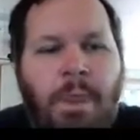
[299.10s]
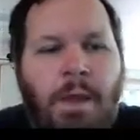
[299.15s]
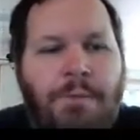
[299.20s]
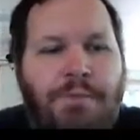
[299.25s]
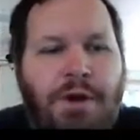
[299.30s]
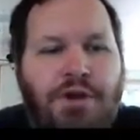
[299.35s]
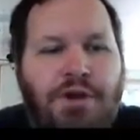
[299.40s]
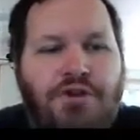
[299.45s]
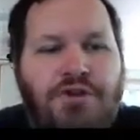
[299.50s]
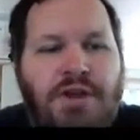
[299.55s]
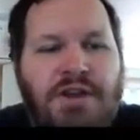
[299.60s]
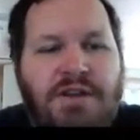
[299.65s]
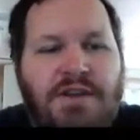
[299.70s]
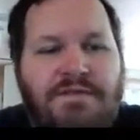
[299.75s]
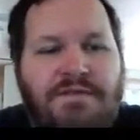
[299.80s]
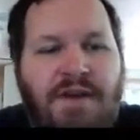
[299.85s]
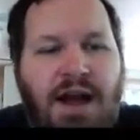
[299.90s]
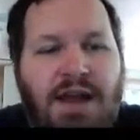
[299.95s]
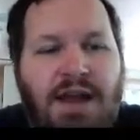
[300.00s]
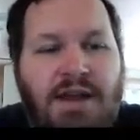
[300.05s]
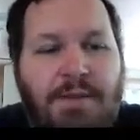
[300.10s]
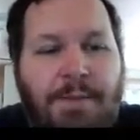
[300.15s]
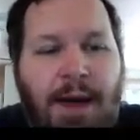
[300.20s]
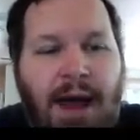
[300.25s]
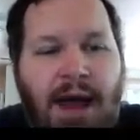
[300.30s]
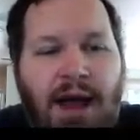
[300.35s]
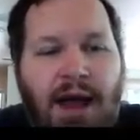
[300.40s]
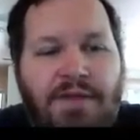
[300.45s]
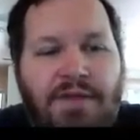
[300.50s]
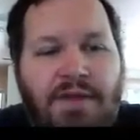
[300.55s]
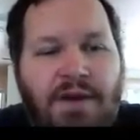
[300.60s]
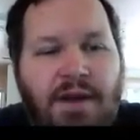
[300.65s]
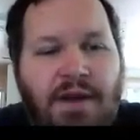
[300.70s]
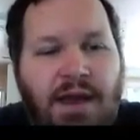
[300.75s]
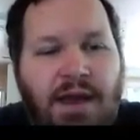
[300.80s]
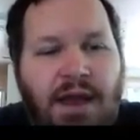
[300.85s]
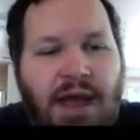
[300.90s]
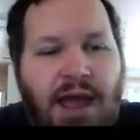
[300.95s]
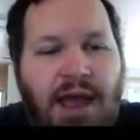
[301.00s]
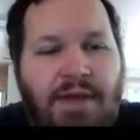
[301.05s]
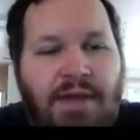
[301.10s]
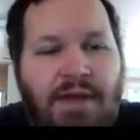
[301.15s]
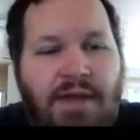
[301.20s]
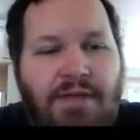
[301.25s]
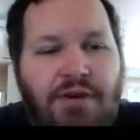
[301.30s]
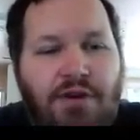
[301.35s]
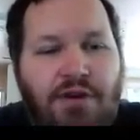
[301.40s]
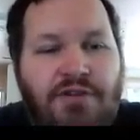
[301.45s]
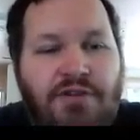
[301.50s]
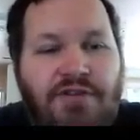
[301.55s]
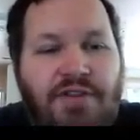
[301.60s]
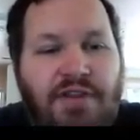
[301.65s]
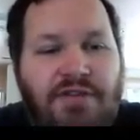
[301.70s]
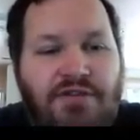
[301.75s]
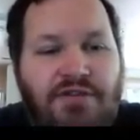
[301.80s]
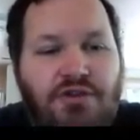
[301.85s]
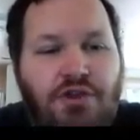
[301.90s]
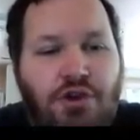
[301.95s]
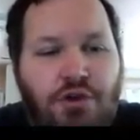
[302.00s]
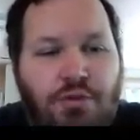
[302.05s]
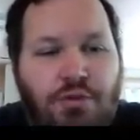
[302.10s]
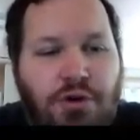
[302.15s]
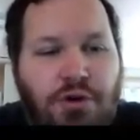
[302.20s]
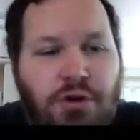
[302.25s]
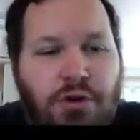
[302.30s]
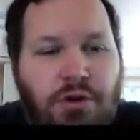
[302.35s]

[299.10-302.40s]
but you need to find a path, and then there's this loop.